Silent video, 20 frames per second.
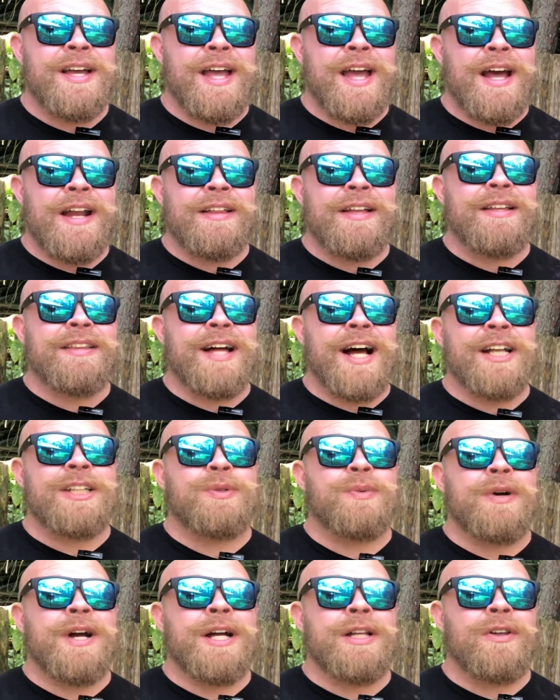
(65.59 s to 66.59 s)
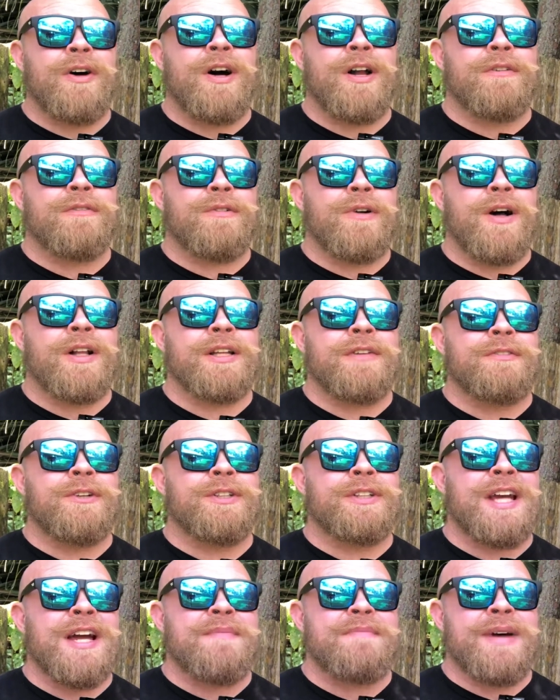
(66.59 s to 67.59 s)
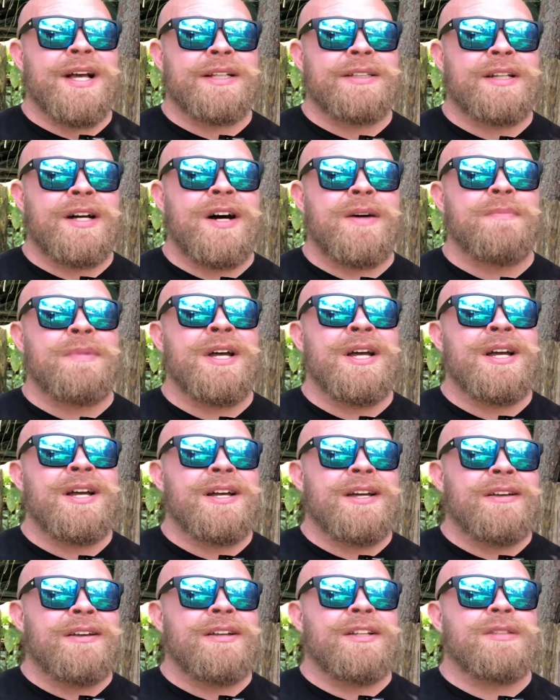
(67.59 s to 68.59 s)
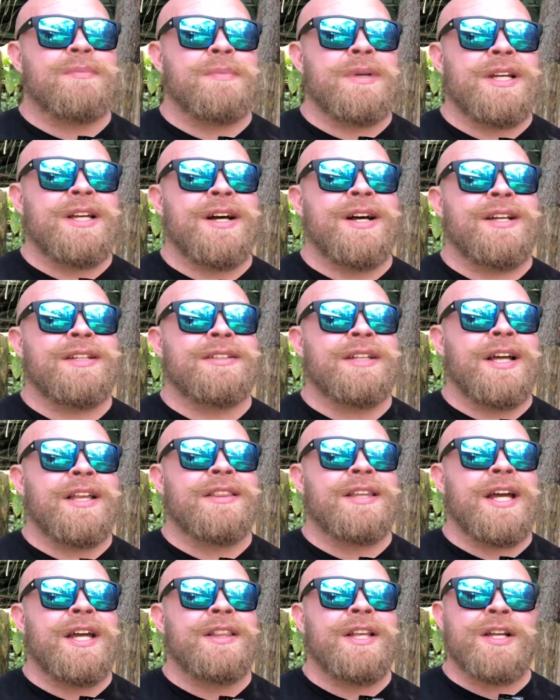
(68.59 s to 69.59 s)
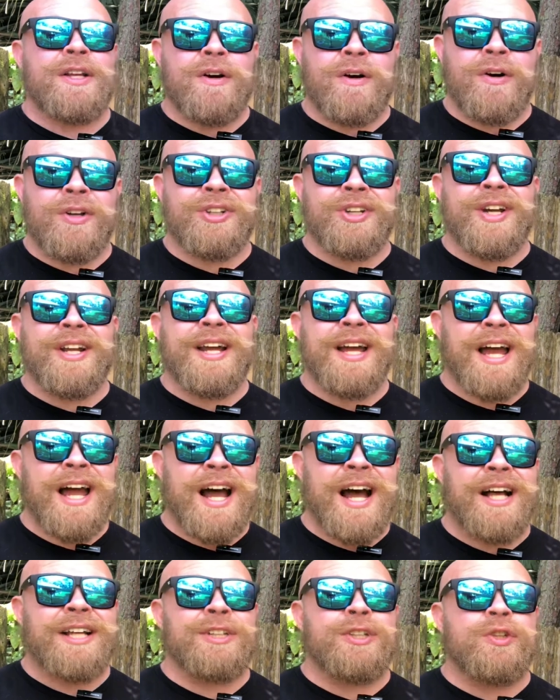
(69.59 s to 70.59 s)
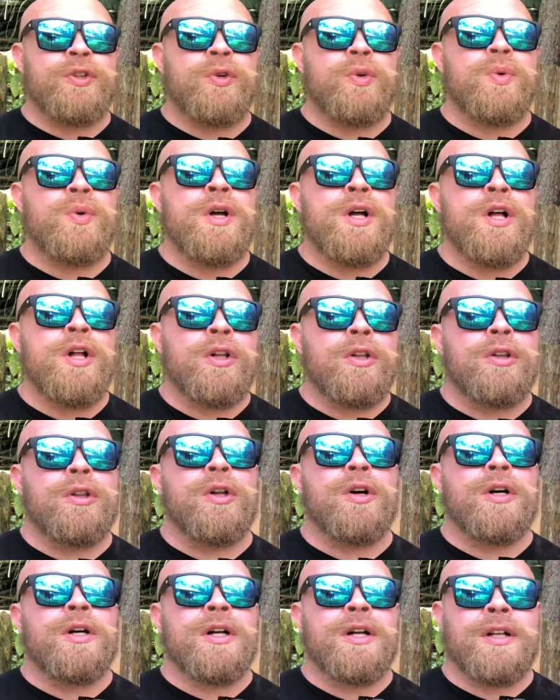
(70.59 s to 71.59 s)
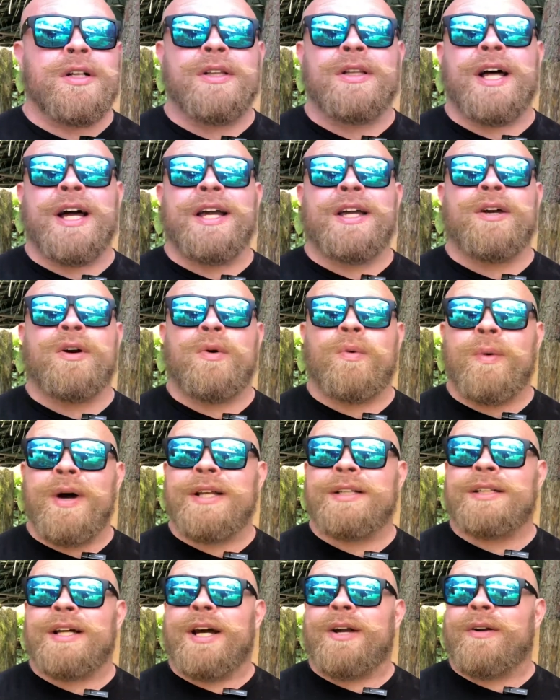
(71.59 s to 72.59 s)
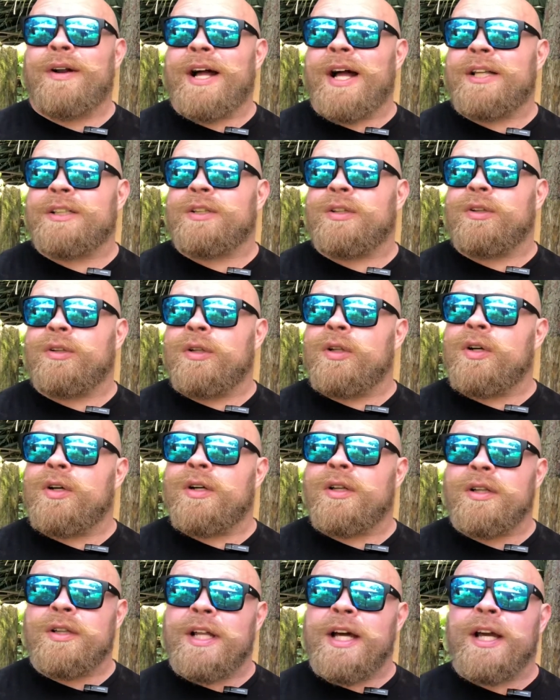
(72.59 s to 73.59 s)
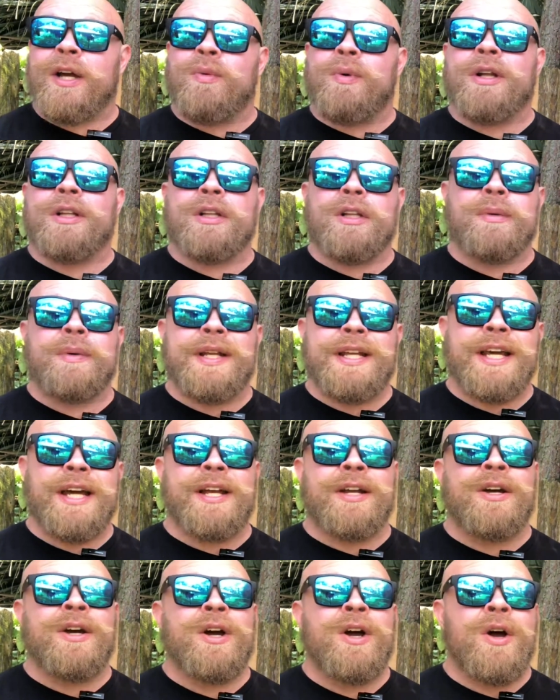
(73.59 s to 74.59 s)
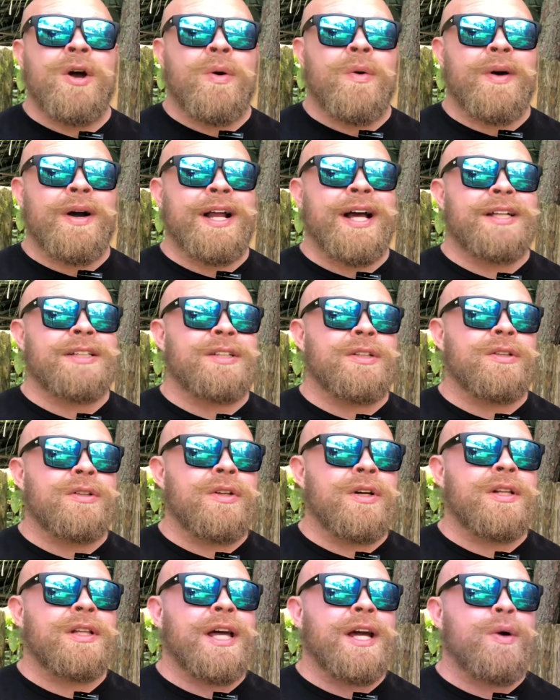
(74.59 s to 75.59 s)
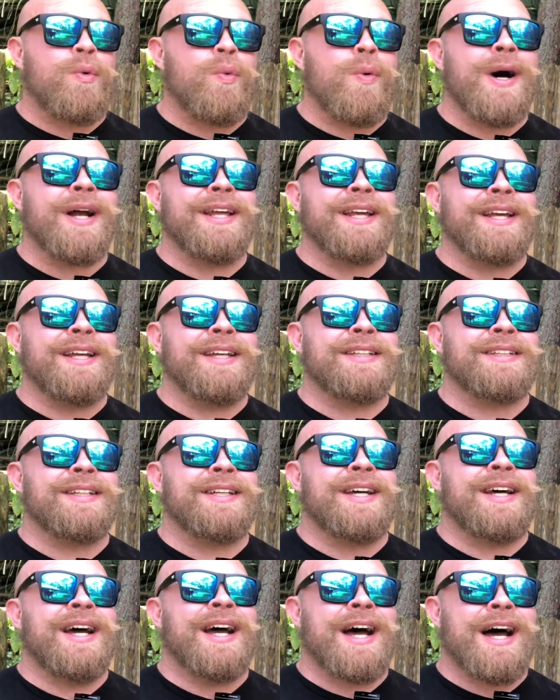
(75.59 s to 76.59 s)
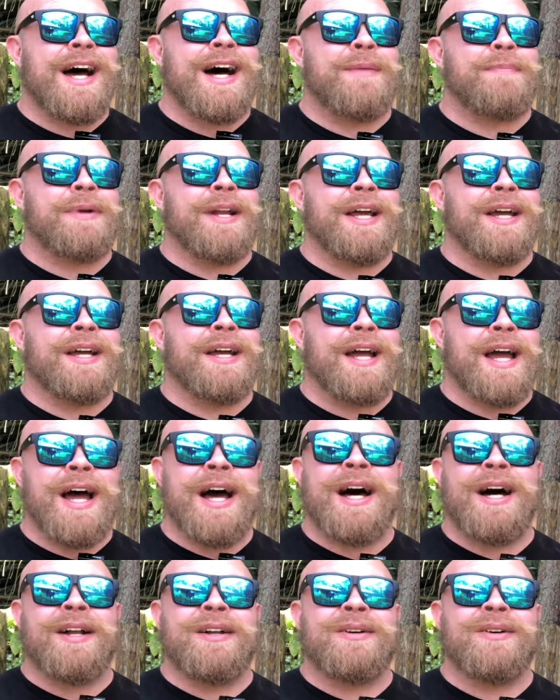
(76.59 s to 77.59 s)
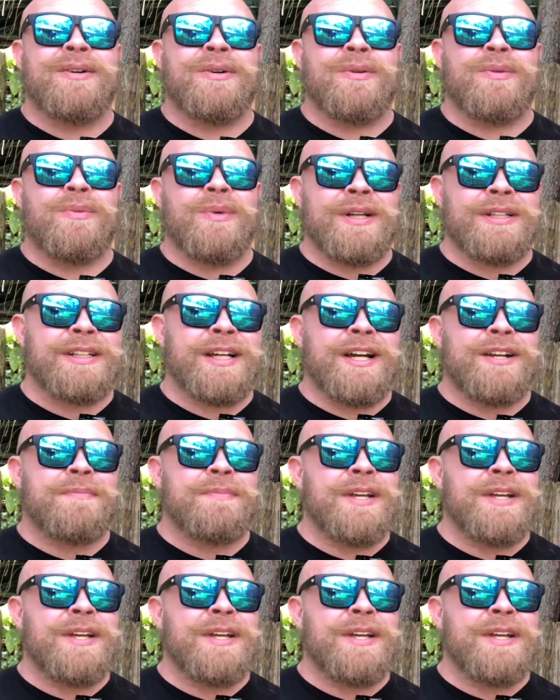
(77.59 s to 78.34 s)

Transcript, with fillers: And I think that's where a lot of raw lifters get messed up is because they think that conjugate has to look like Westside or has to look like what Louie did or it has to look like what is happening at Westside.